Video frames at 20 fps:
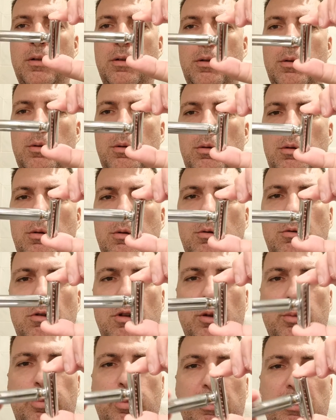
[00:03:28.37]
So it's
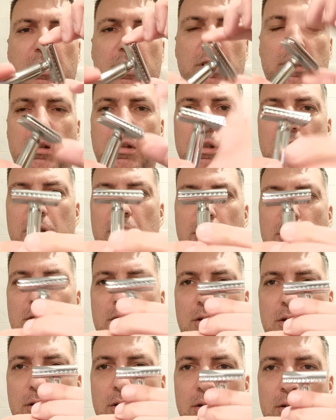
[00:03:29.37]
going pretty
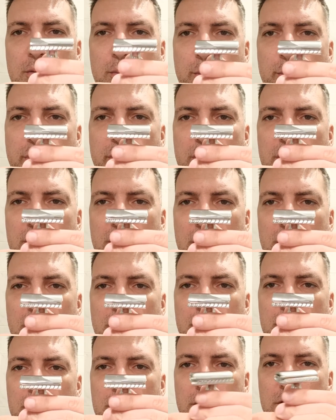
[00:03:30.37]
nice, pretty
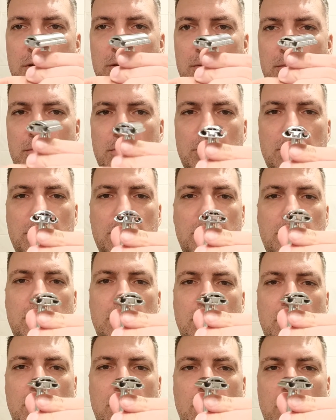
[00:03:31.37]
even.
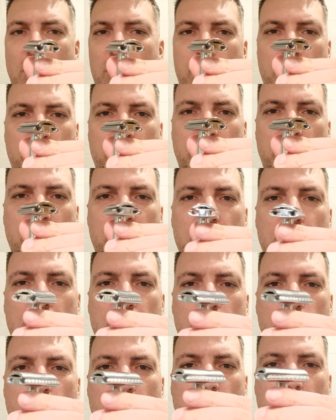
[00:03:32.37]
Never had
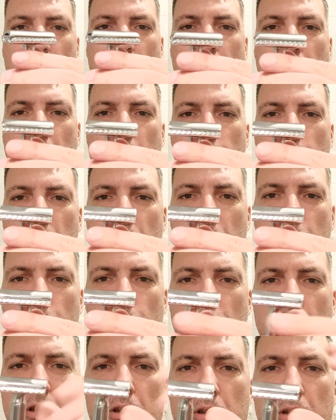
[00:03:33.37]
misalignment
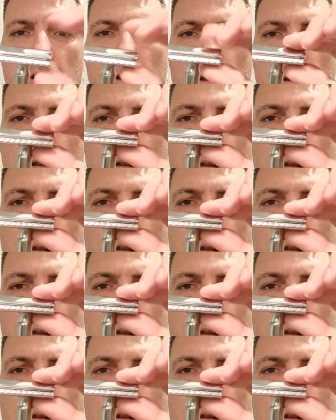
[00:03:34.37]
with it.